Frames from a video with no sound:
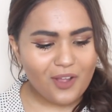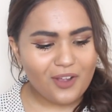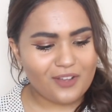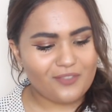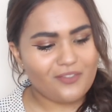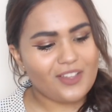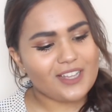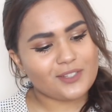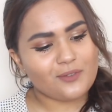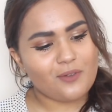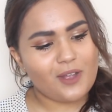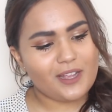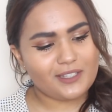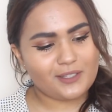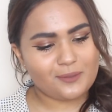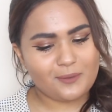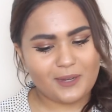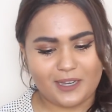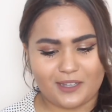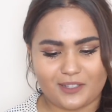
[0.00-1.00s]
Oh, that's
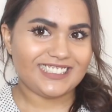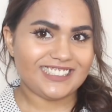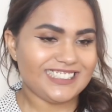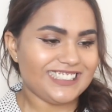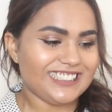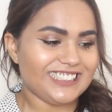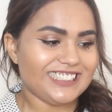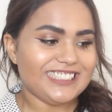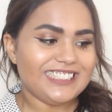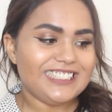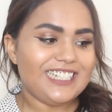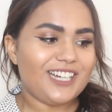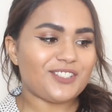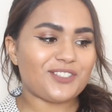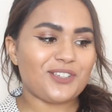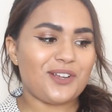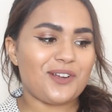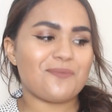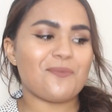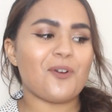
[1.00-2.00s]
quite sweet.
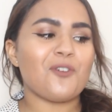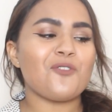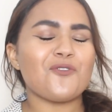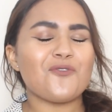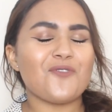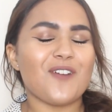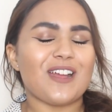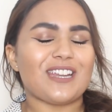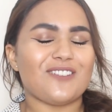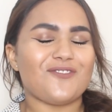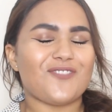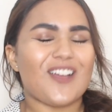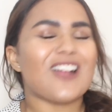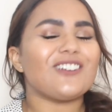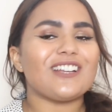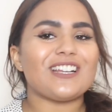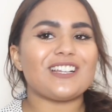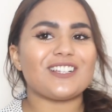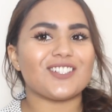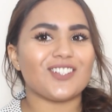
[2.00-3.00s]
So I'm already
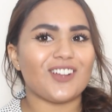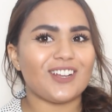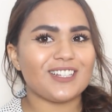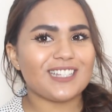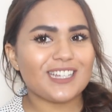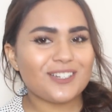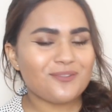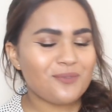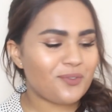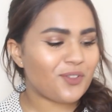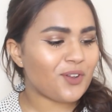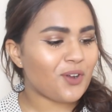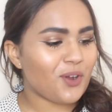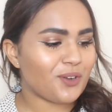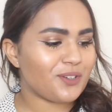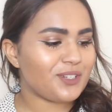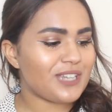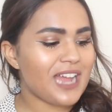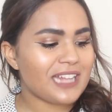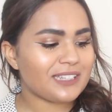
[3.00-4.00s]
very excited with the
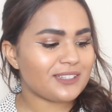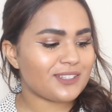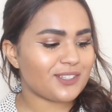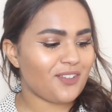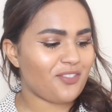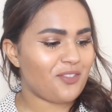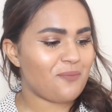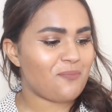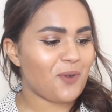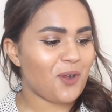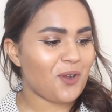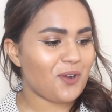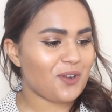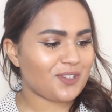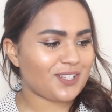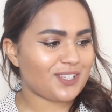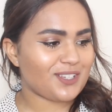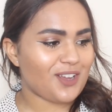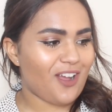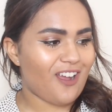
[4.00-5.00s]
contents of the
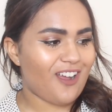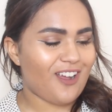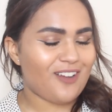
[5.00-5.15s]
box,